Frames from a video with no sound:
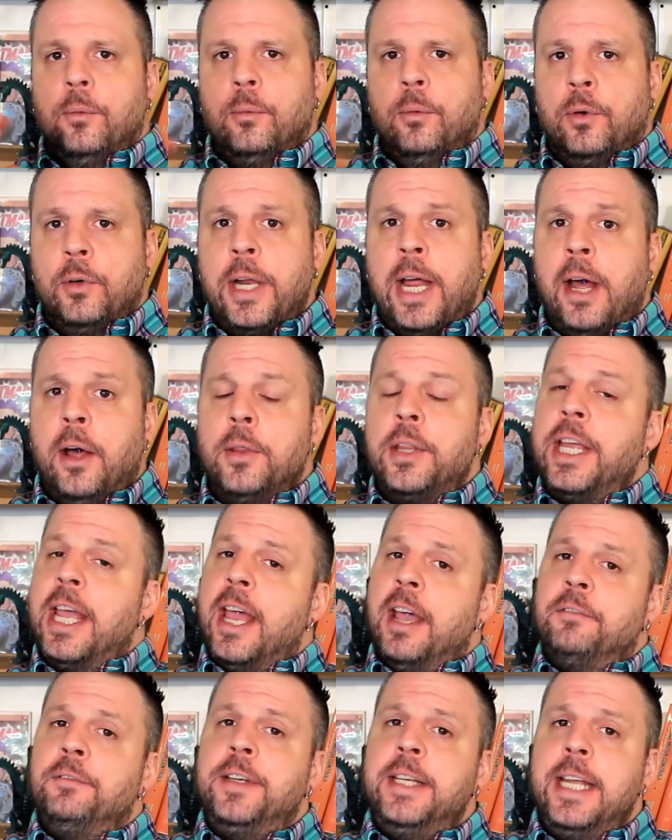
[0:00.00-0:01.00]
Well, now the
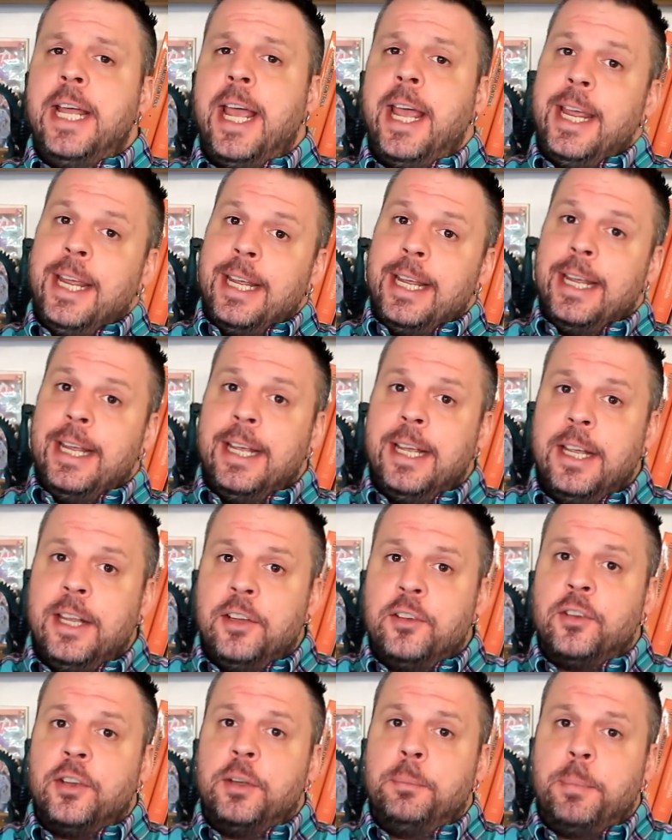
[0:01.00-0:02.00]
FDA
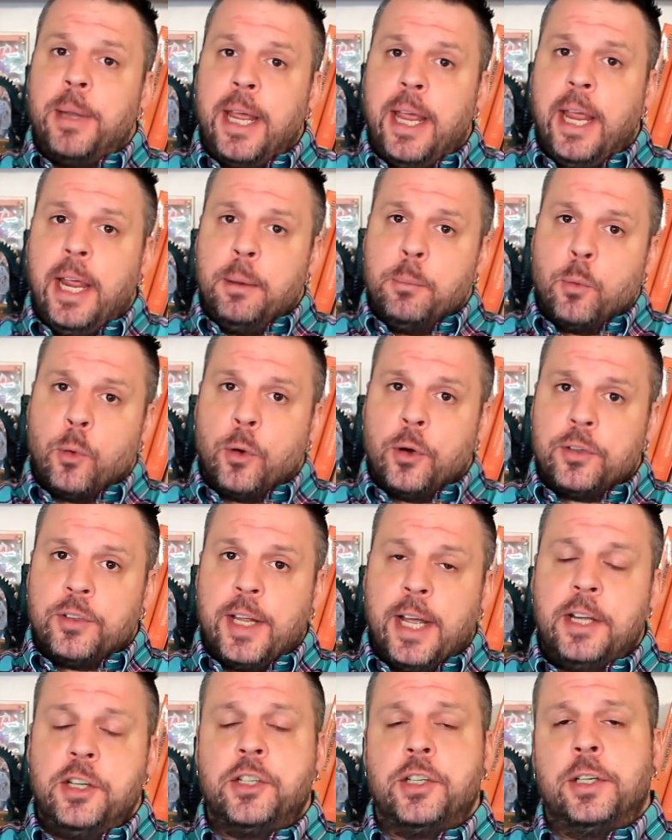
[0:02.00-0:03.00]
is paying more
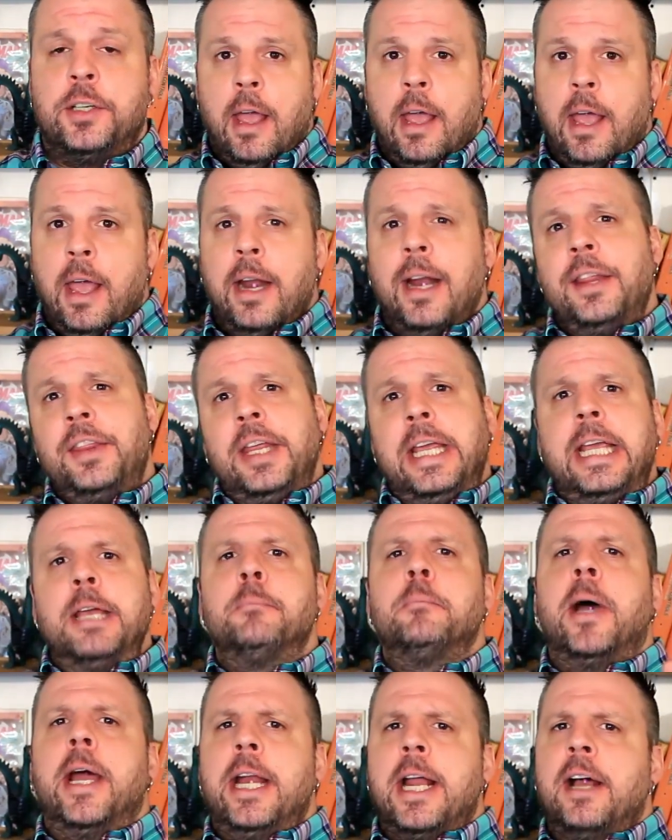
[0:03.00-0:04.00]
attention. And I think it
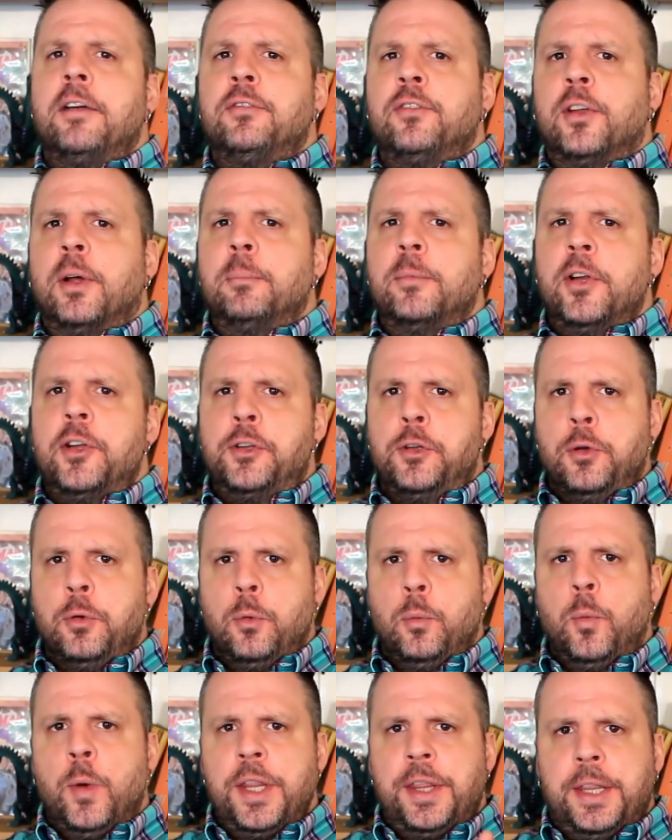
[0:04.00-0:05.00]
might have something to do
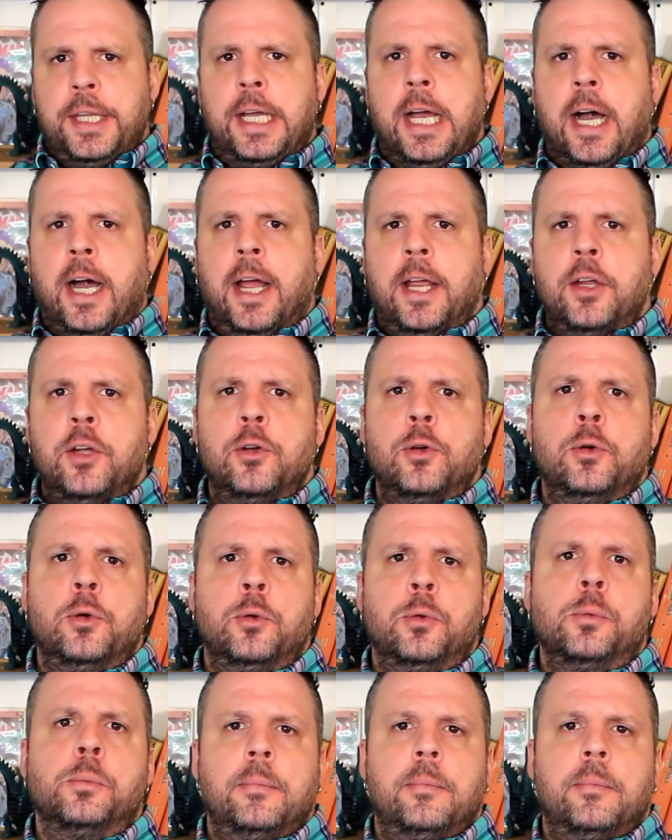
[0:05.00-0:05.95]
with the guy who